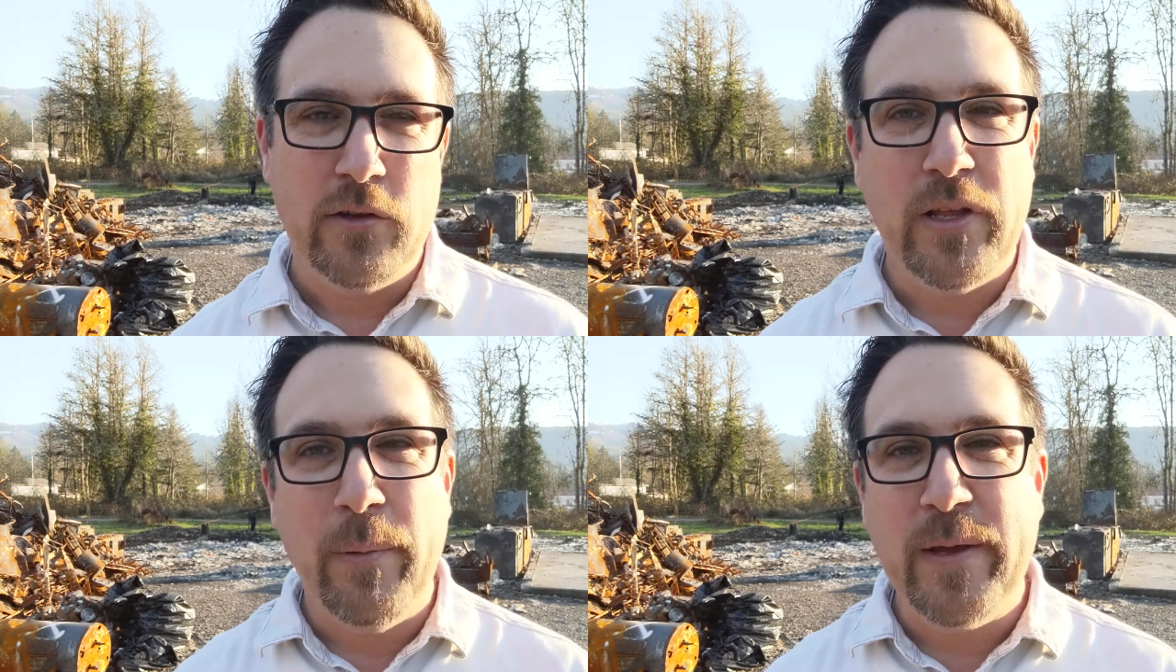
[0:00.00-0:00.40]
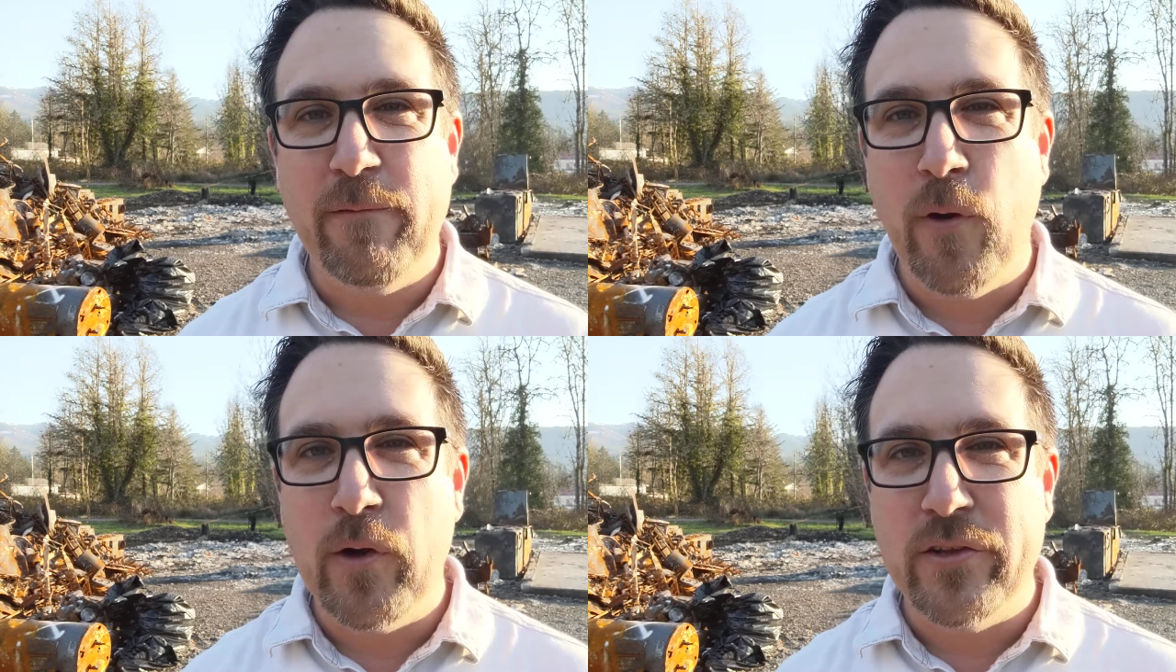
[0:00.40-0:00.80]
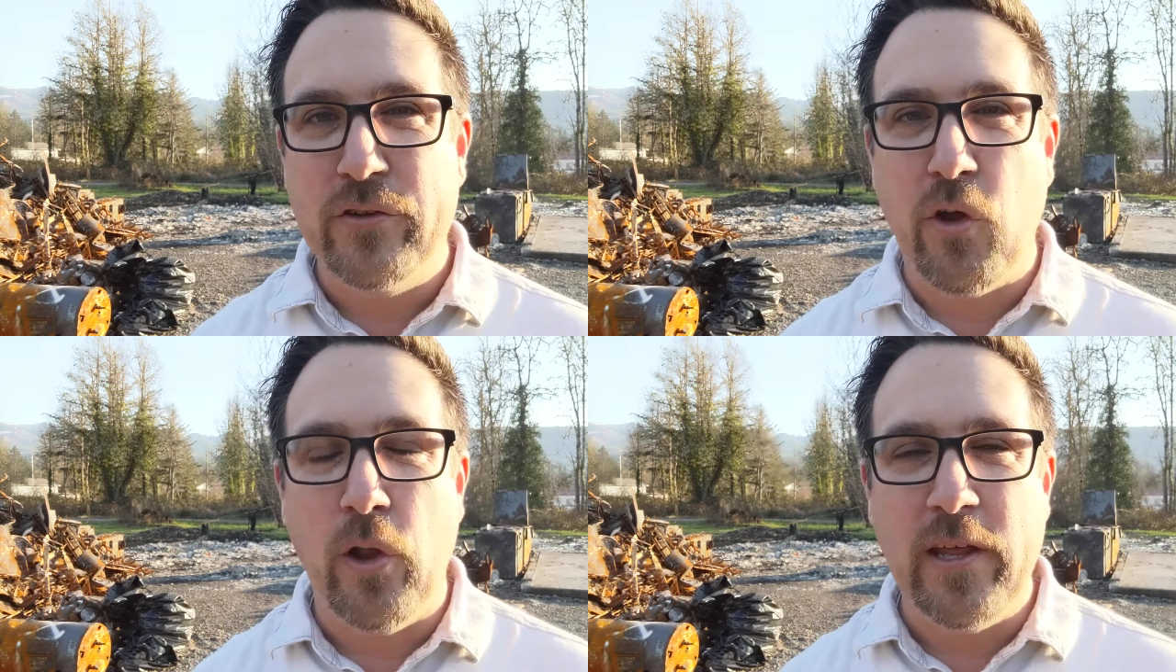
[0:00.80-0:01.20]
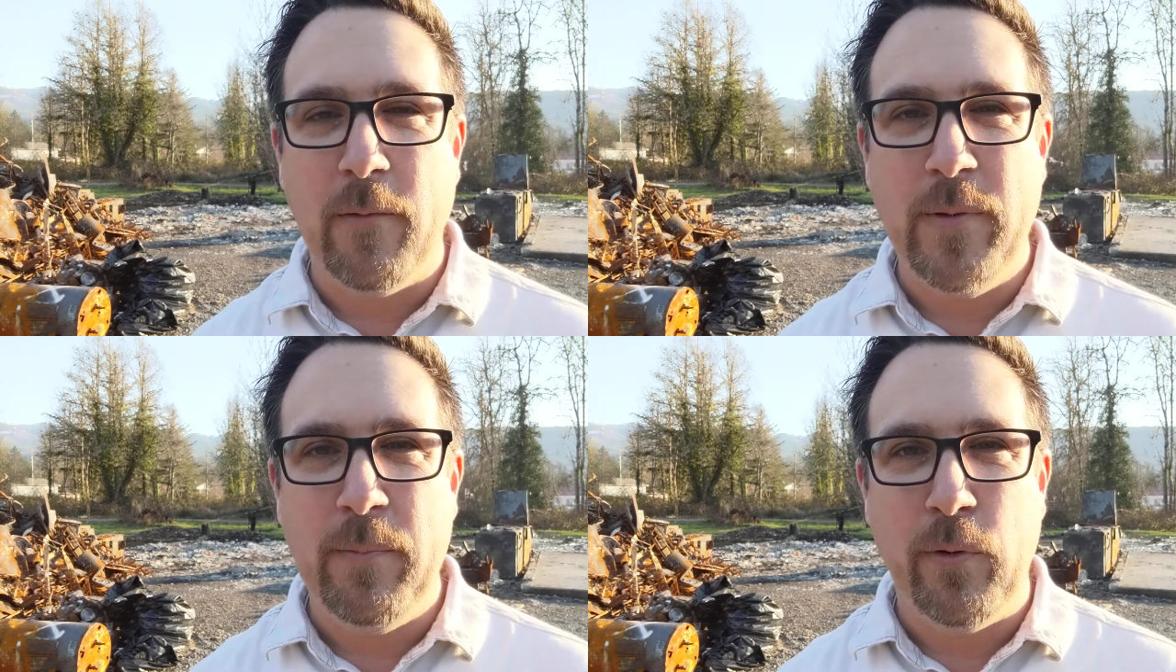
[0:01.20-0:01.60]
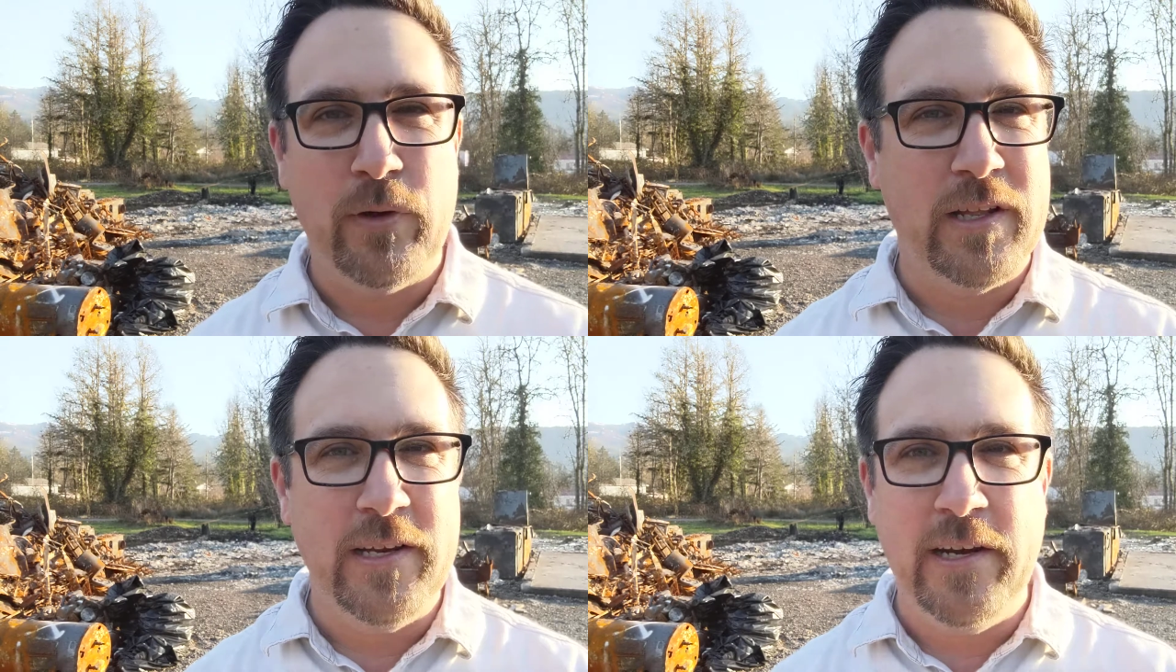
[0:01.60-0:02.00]
so that we could focus solely on people
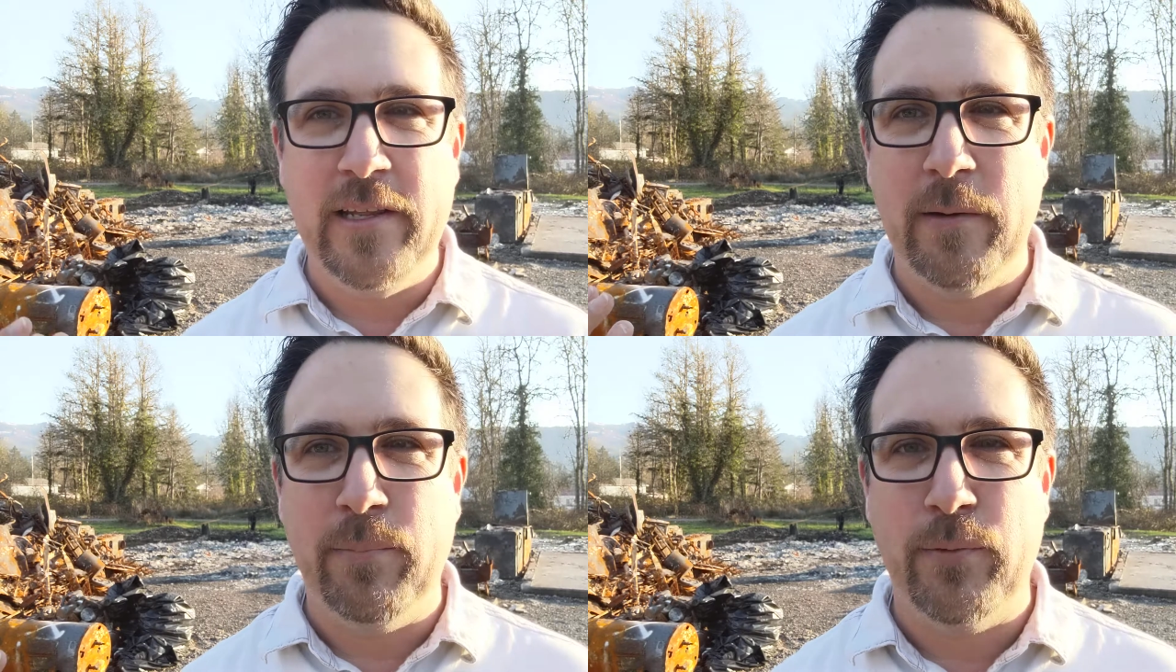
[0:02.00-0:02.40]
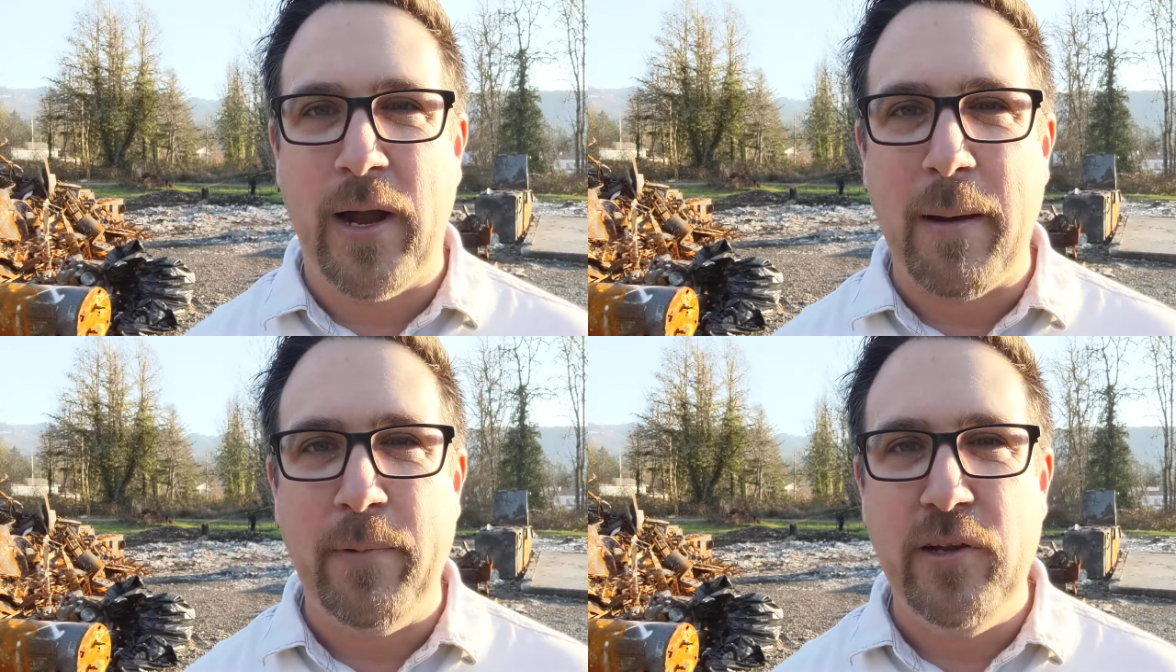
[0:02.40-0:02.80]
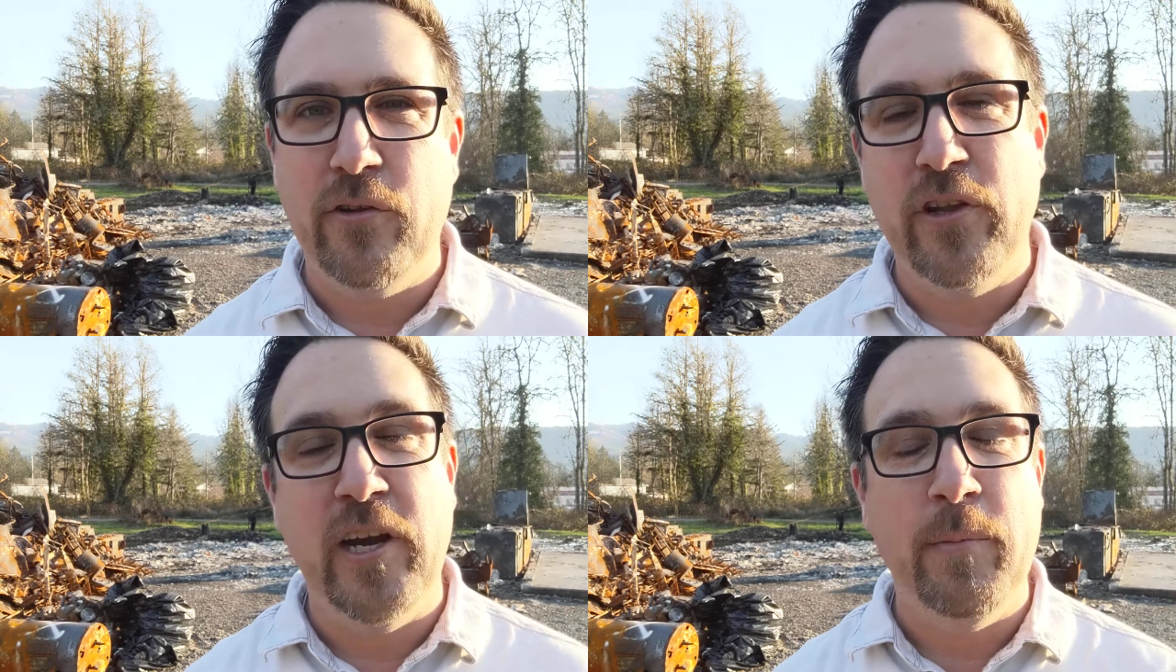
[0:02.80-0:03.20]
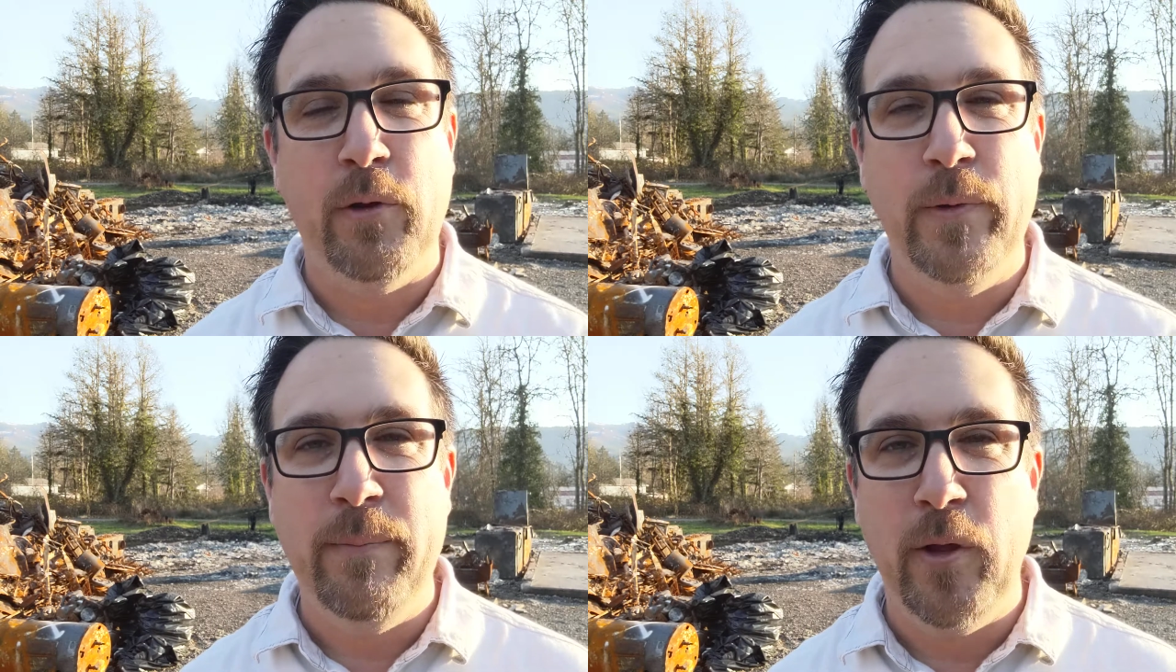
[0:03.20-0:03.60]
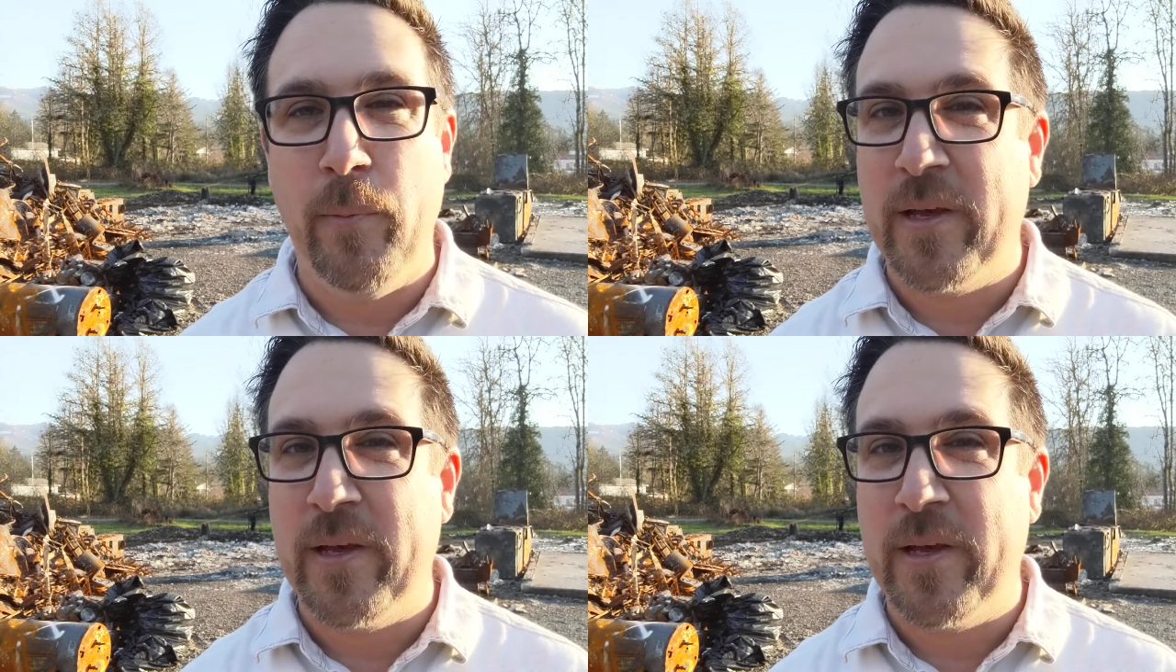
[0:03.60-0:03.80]
clearing their property so they're able to rebuild,